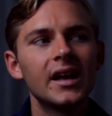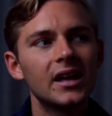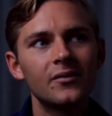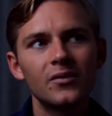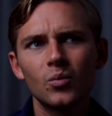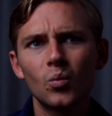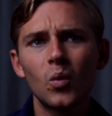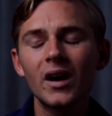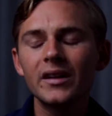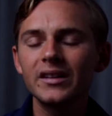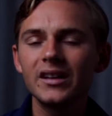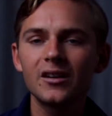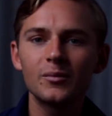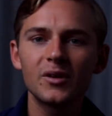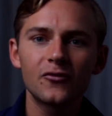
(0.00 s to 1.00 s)
even 1
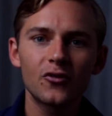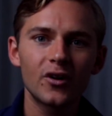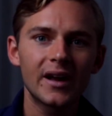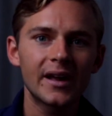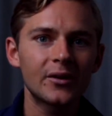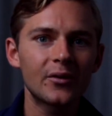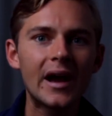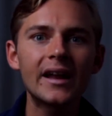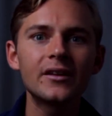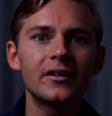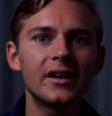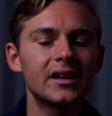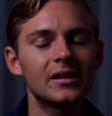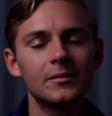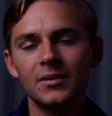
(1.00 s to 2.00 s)
year before I
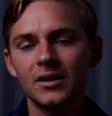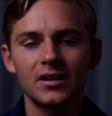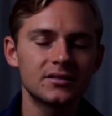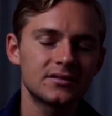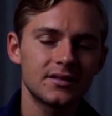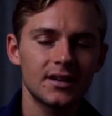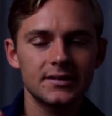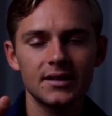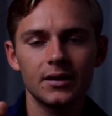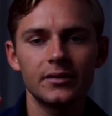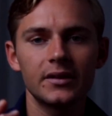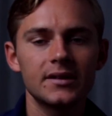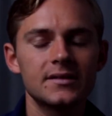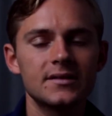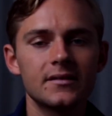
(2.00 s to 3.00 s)
graduated, because that's how
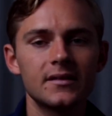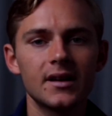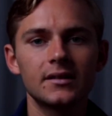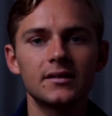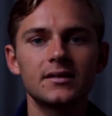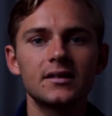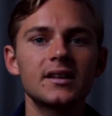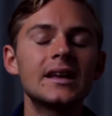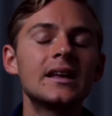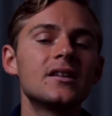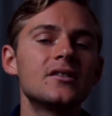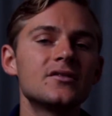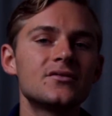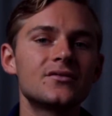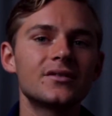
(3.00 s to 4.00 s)
it is in that
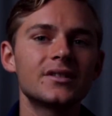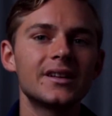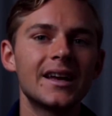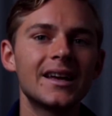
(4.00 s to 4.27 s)
industry.